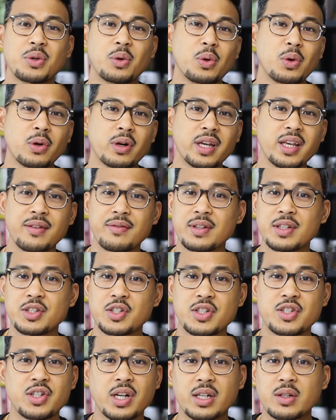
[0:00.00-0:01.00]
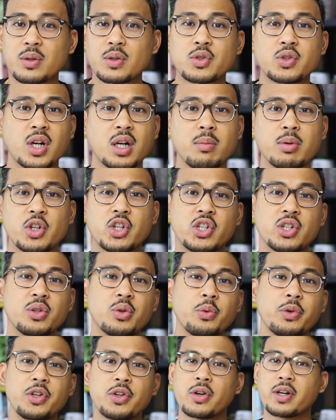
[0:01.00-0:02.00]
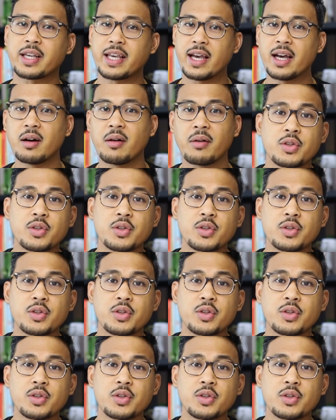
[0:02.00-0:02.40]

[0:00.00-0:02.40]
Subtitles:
or even just general troubleshoot with your account.